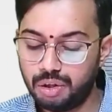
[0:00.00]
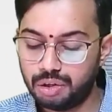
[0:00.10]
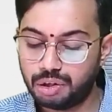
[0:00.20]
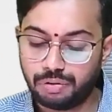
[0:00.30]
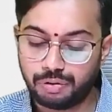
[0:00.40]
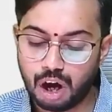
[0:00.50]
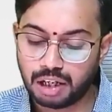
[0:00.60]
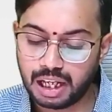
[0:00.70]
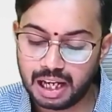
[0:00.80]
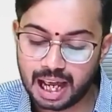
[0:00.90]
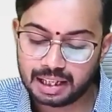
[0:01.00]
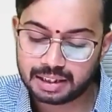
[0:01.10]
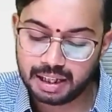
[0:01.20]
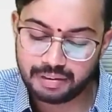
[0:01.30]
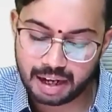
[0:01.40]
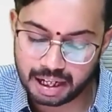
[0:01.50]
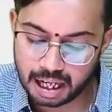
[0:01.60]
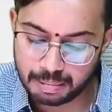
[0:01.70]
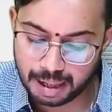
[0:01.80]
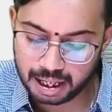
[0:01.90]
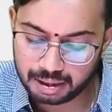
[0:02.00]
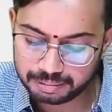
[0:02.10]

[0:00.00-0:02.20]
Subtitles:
So 40 lakhs divided by